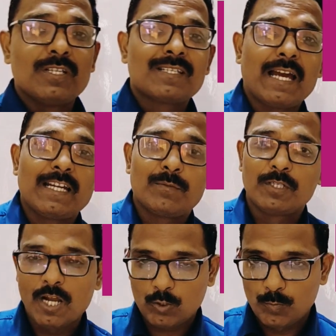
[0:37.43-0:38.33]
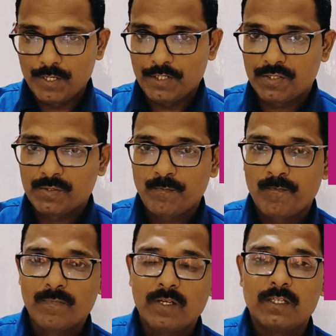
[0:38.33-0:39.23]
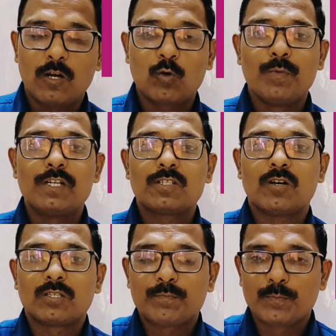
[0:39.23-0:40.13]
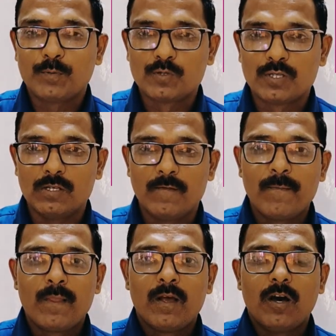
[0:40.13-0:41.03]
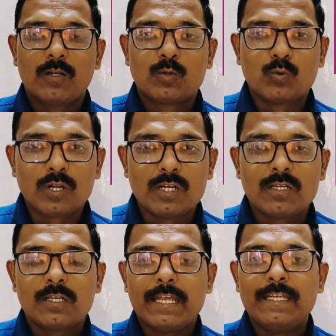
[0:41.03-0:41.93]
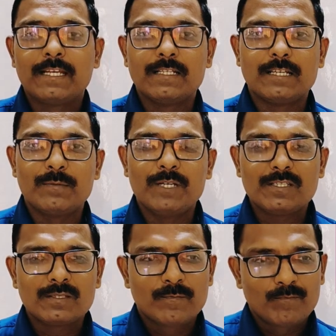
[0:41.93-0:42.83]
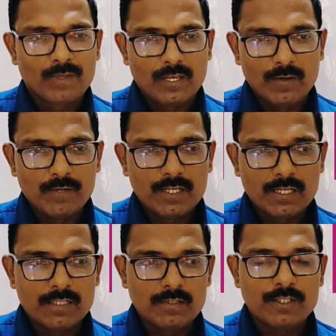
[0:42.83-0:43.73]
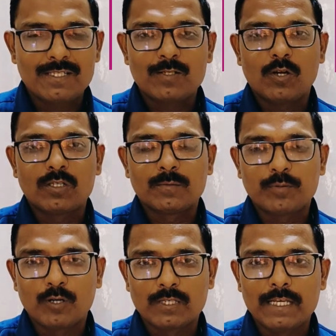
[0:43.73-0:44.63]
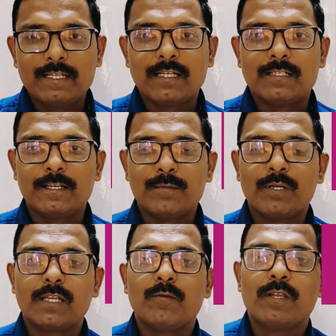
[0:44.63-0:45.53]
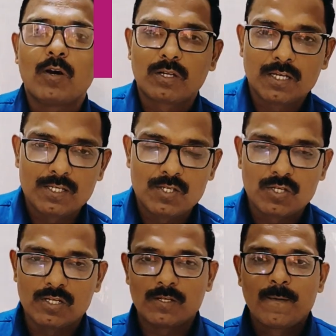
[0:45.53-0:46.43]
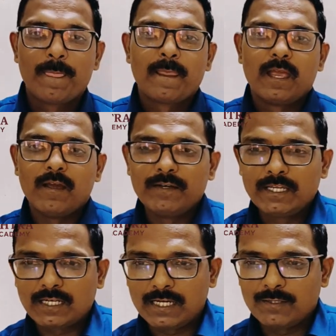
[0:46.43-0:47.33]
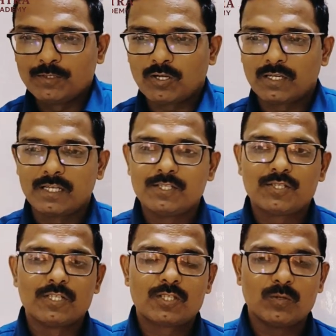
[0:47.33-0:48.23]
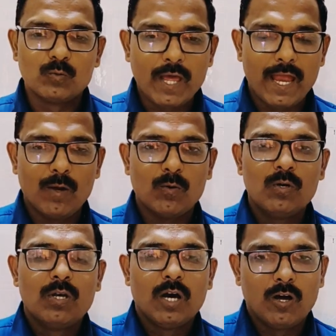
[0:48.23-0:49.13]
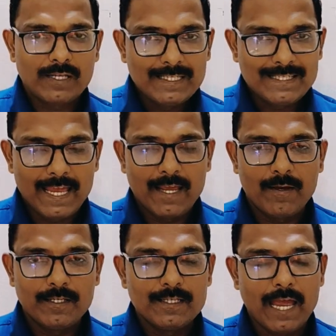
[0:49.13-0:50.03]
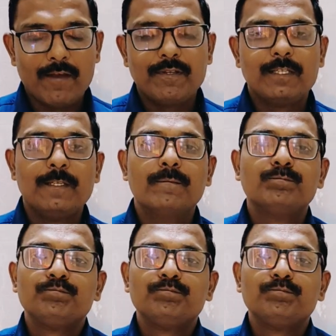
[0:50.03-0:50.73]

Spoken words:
is kind of the documents. Documents or the proposal to run any country, means every just not for any country, but every organization, any kind of the organizations would have or is having the